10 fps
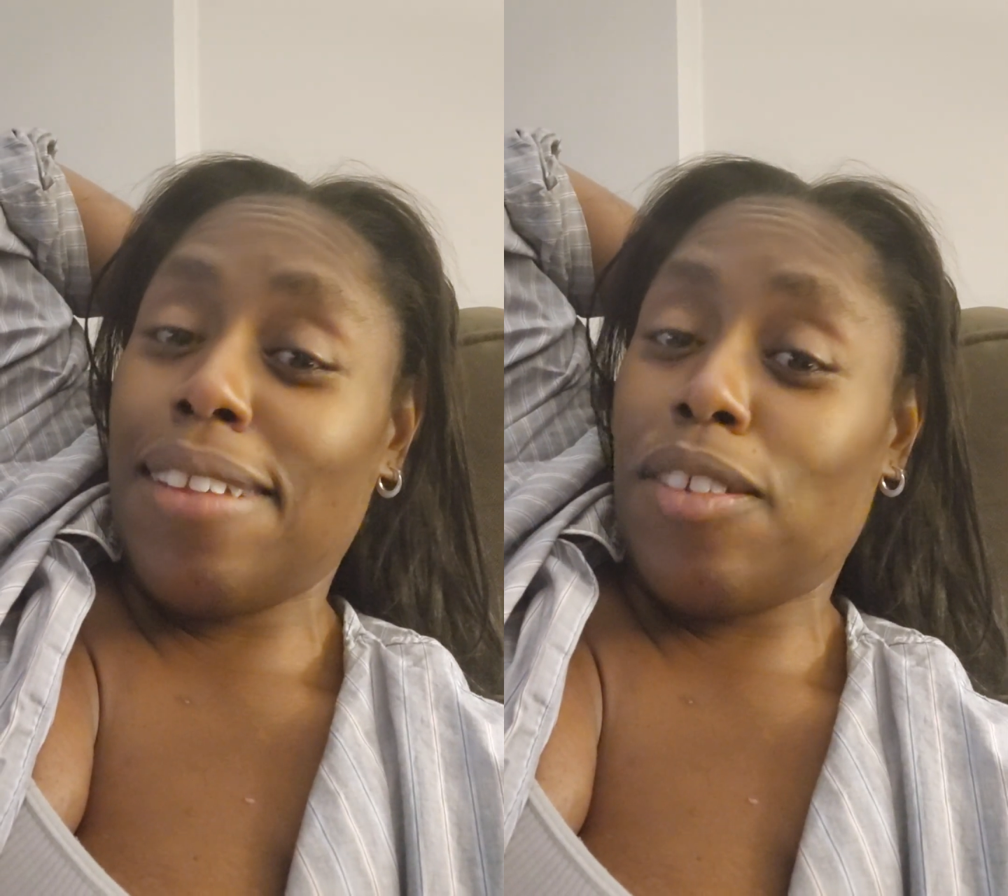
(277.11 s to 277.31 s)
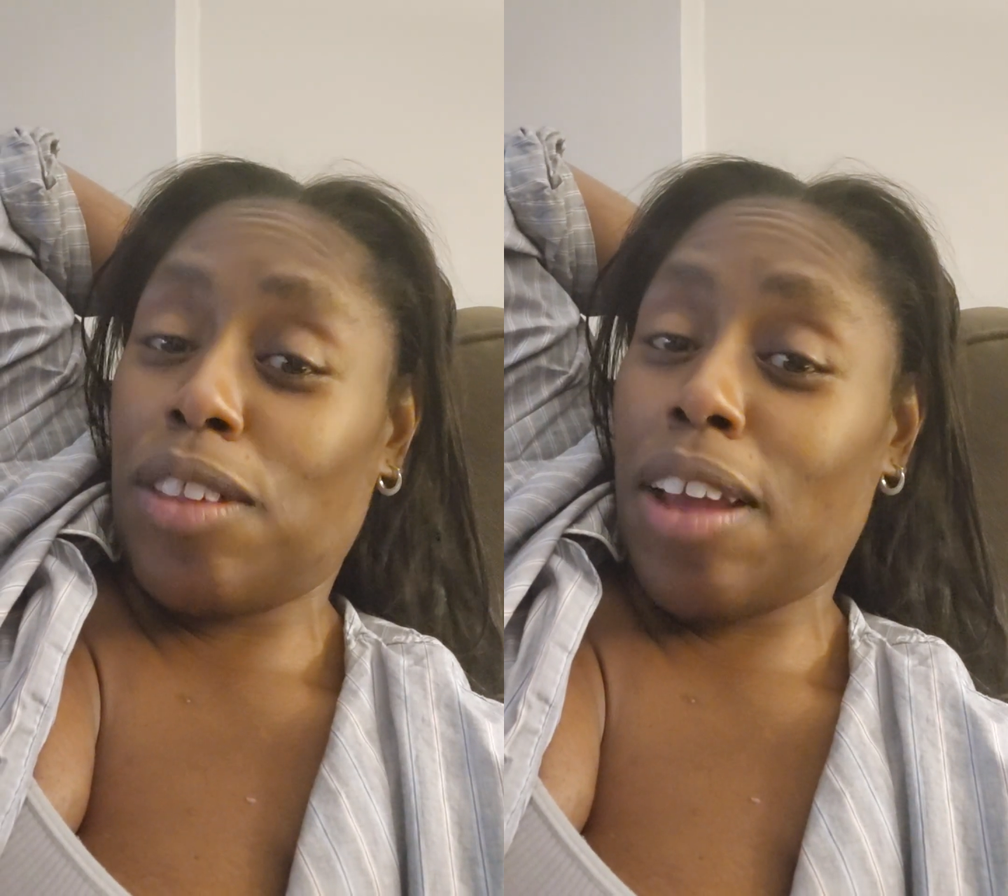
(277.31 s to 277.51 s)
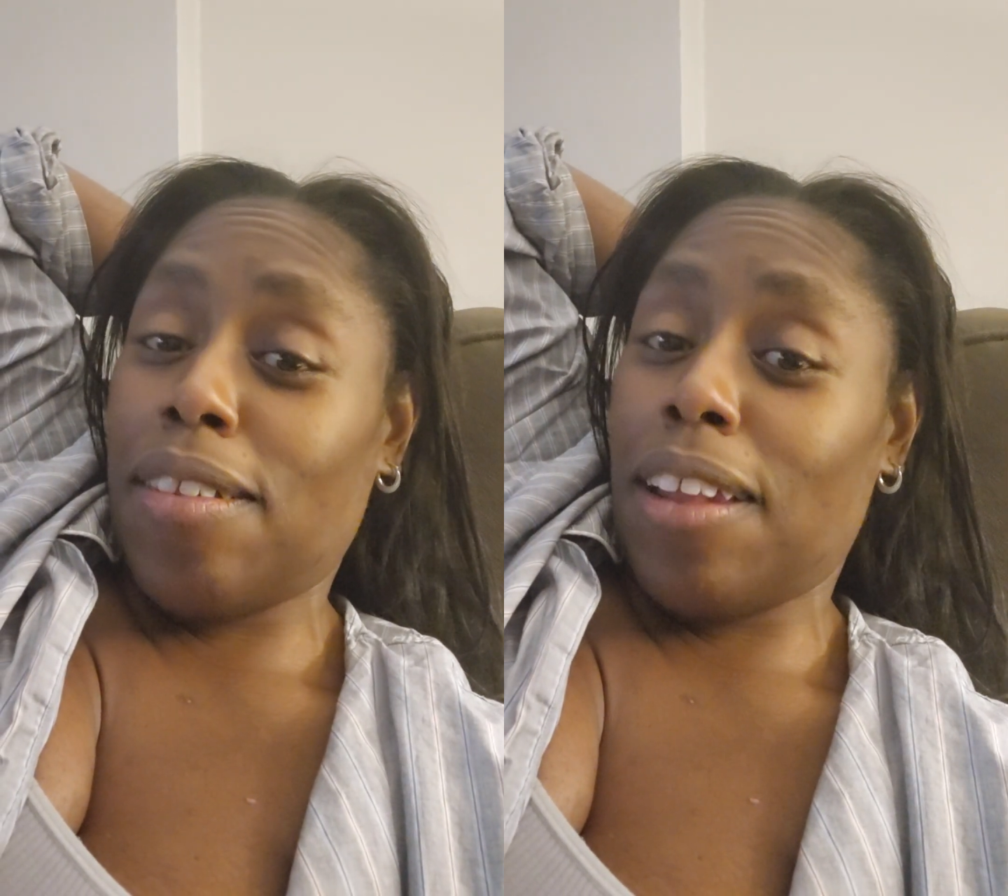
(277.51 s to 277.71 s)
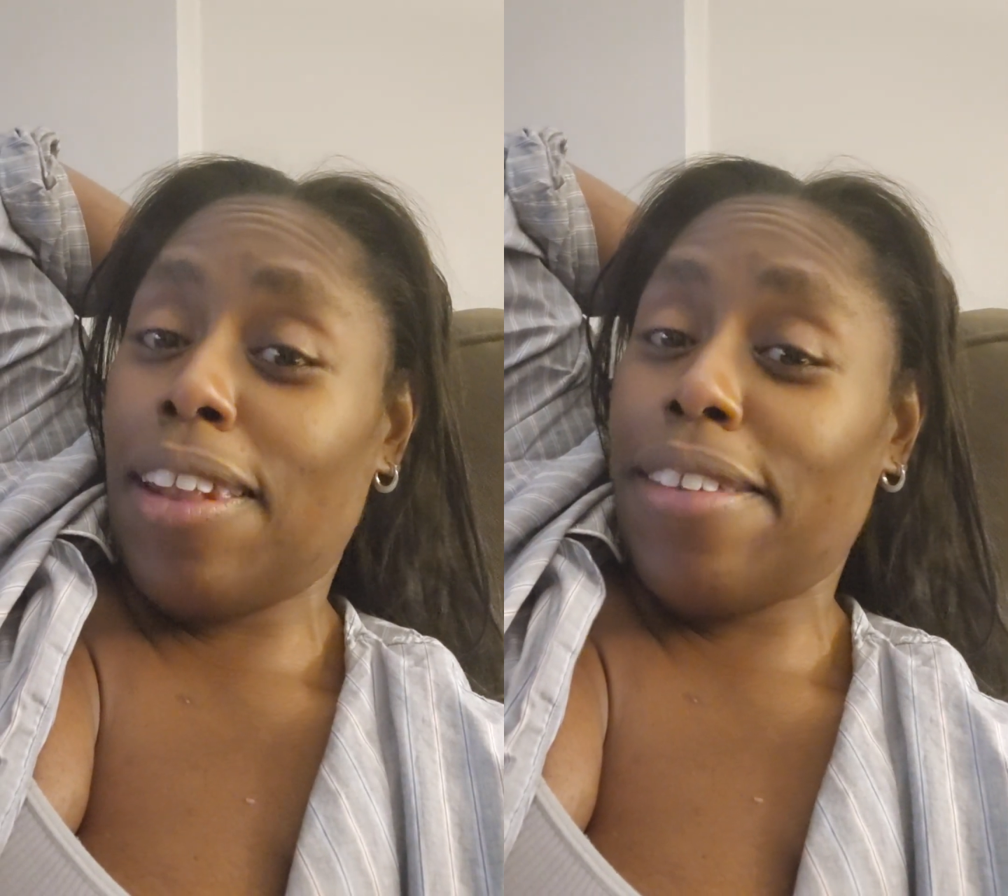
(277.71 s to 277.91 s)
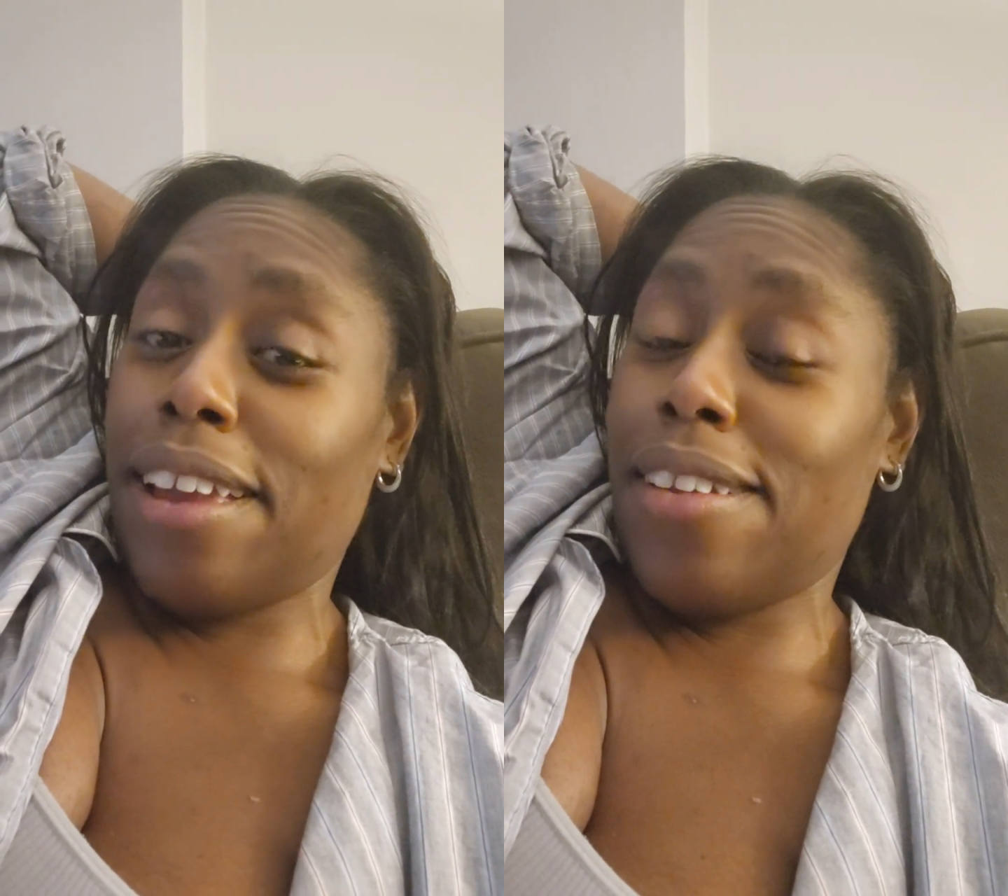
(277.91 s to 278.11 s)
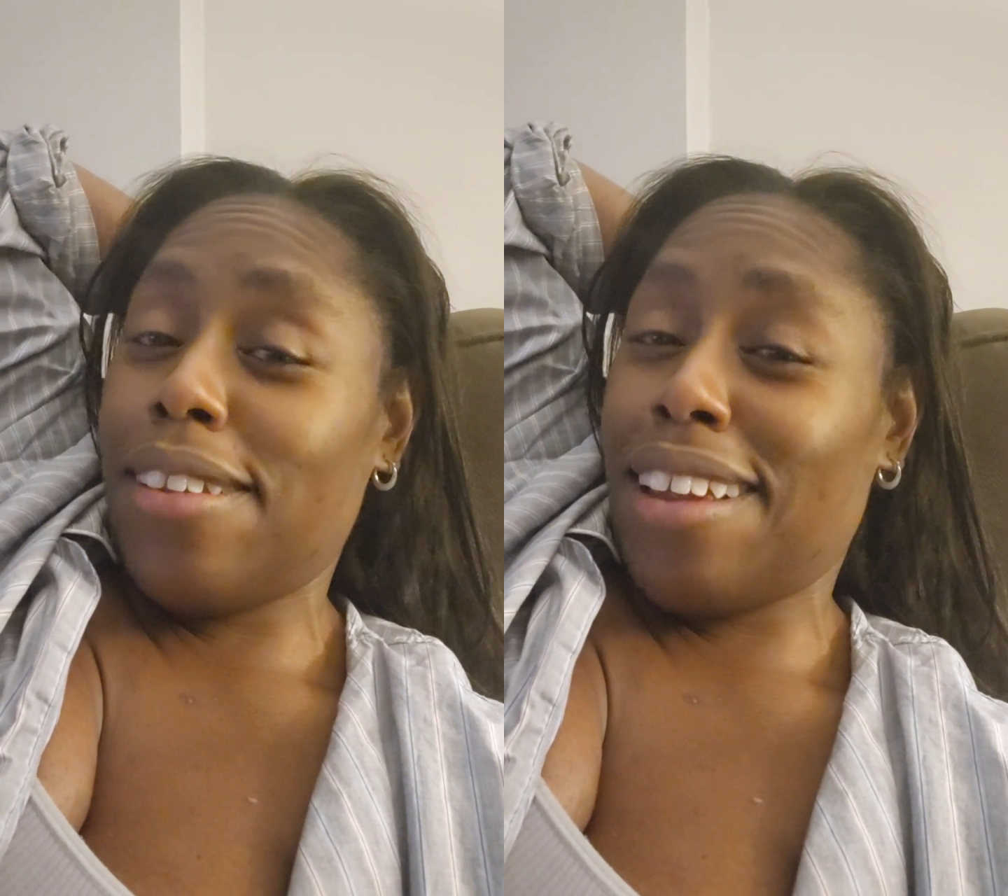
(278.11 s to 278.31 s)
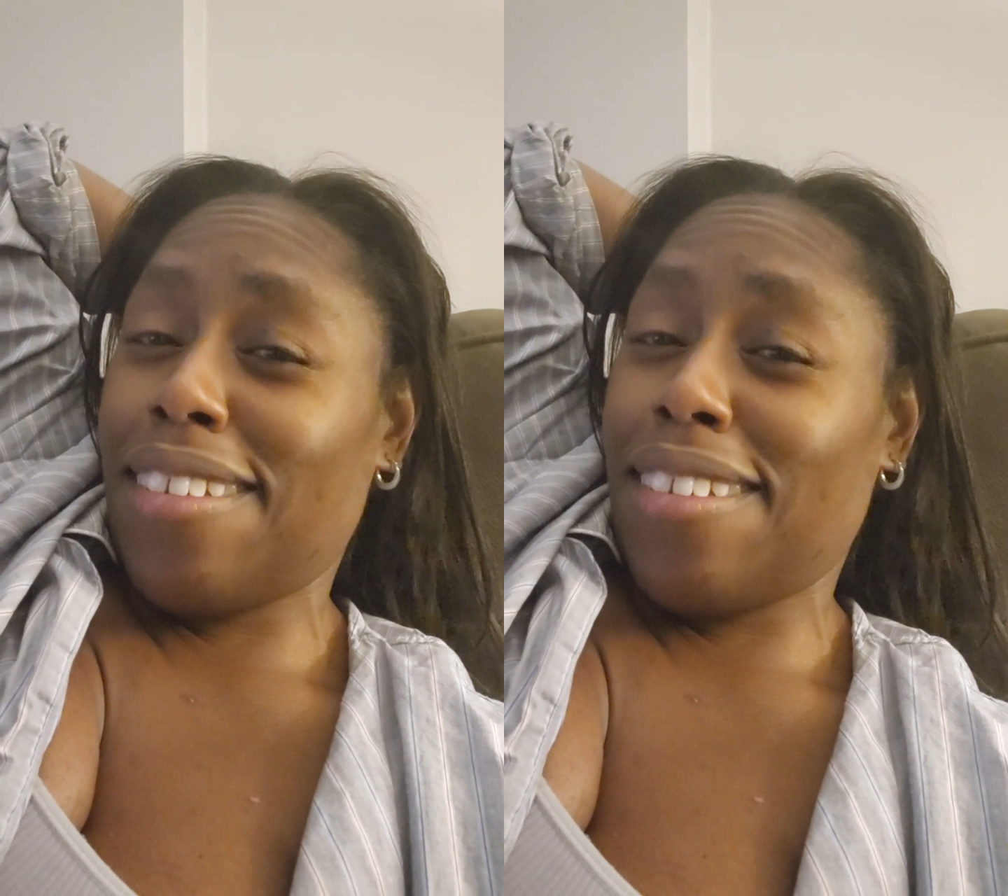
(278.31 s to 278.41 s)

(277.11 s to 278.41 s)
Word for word: that that's a that,